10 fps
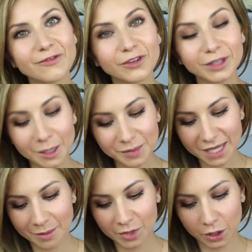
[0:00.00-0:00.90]
For lips,
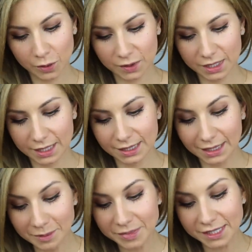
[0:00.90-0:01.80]
I'm gonna use this
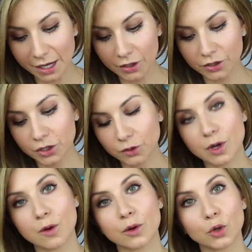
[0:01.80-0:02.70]
Lip Setter
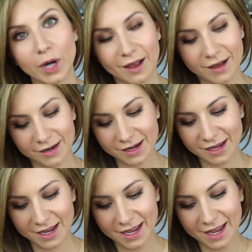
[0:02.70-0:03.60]
Duo Crayon,
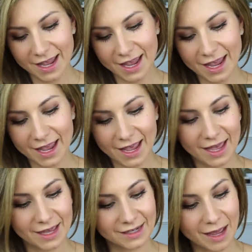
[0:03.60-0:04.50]

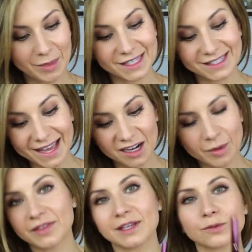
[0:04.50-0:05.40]
and I'm excited
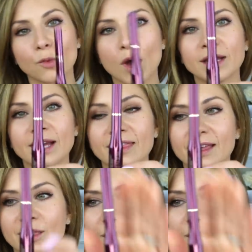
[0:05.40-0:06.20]
about this. One, I think